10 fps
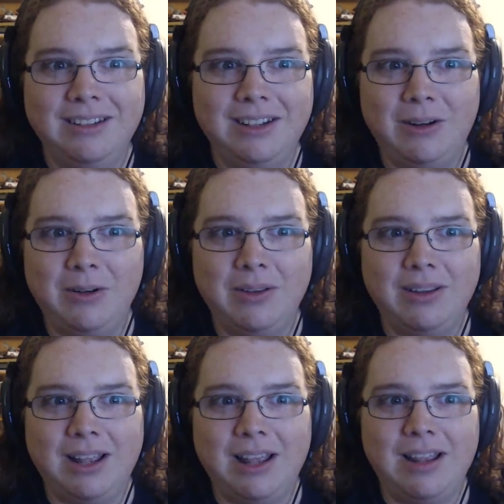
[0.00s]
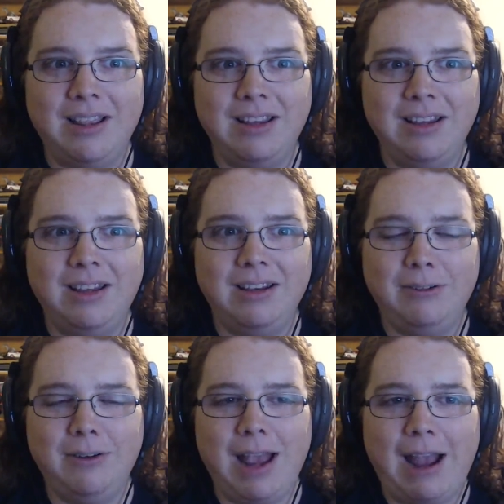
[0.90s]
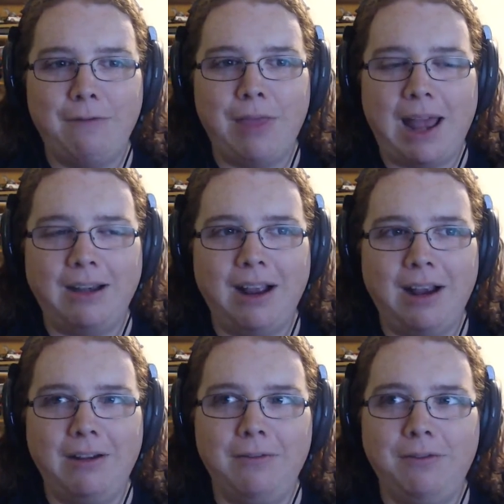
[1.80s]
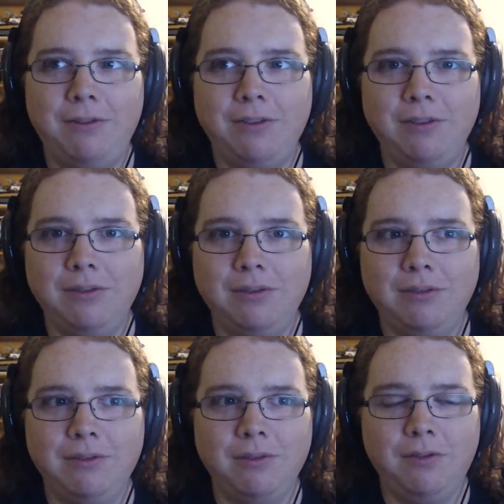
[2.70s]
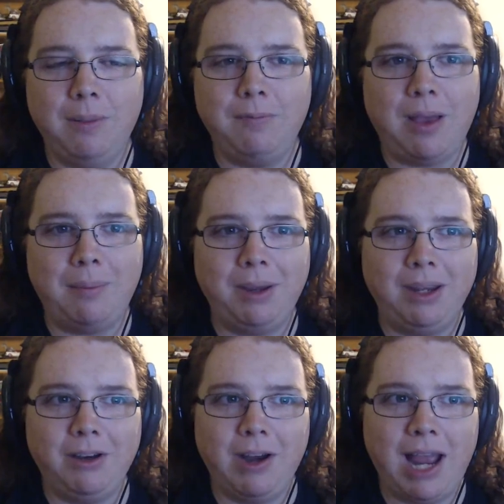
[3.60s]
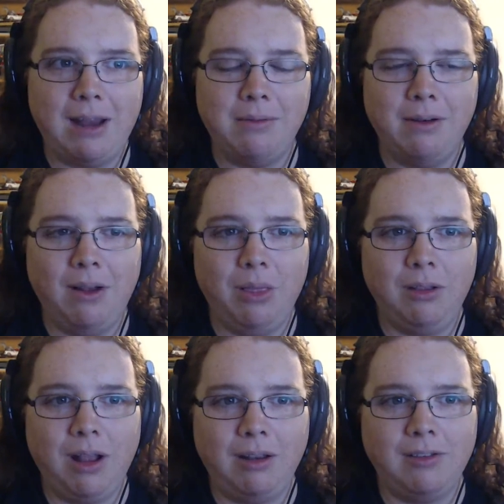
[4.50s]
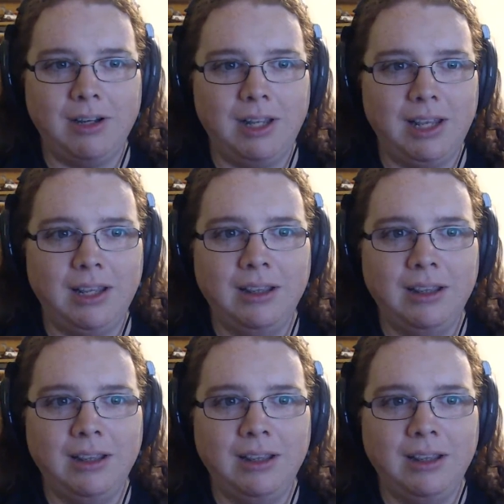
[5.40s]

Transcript: You could have that kind of flip-flopping in your head all constantly.